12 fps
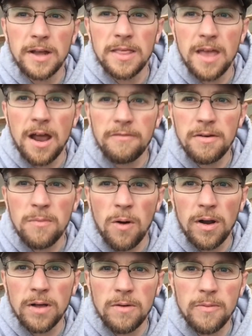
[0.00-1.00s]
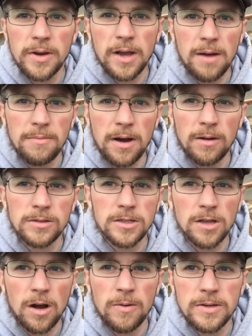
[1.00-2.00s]
And every morning when we come out,
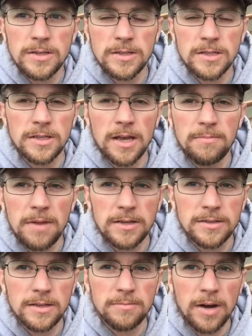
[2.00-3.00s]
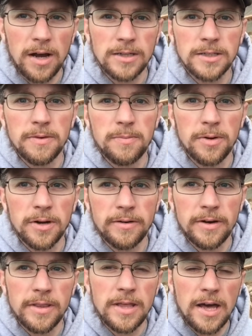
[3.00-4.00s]
she's always in the same nesting box that we put her
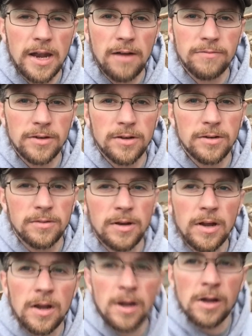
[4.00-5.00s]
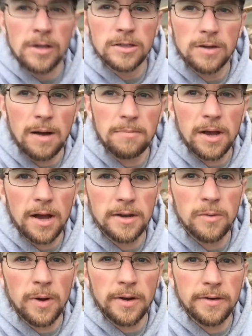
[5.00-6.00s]
in that afternoon. So I'm kind
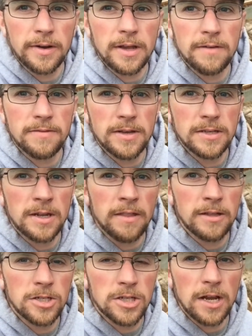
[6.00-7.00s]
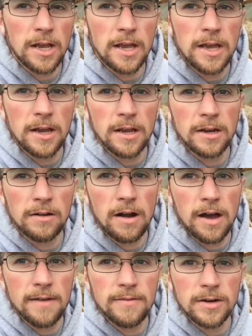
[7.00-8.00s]
of wondering if there's another chick kicking her
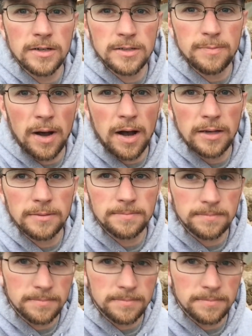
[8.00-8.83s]
out of her spot.